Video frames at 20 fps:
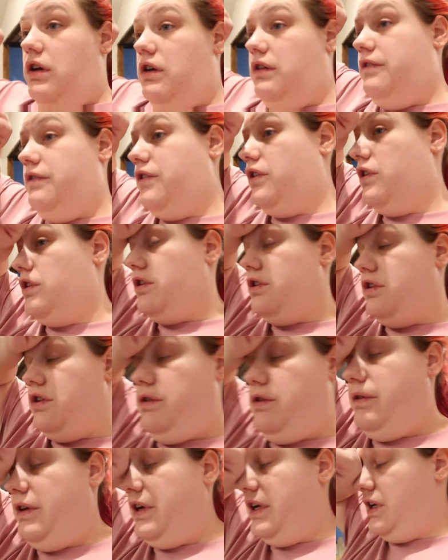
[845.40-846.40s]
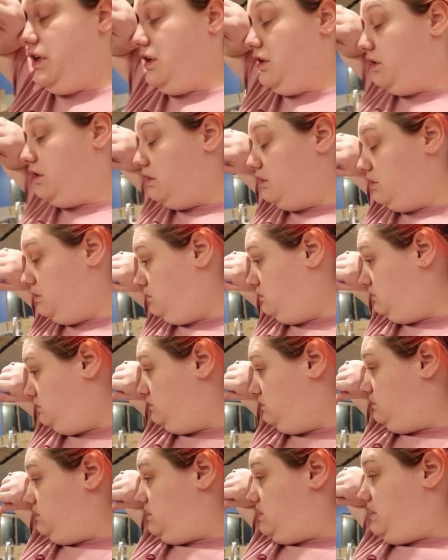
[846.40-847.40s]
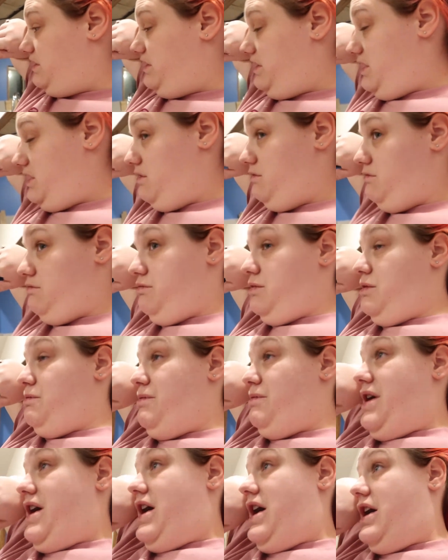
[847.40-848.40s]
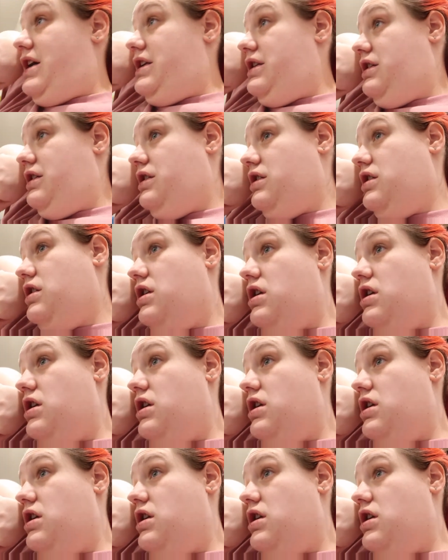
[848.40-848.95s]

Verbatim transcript: of her doing nothing but bad.